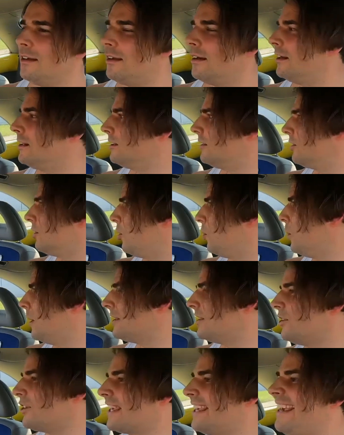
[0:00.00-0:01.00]
And you know
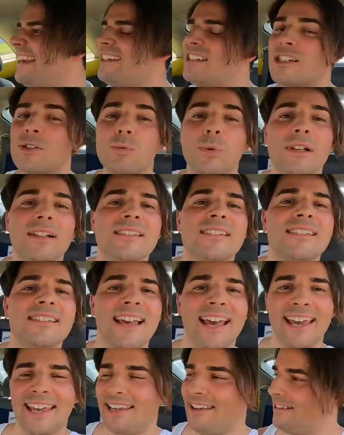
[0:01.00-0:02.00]
what your kids will
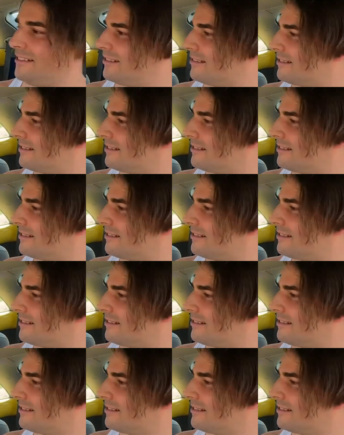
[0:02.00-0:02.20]
say?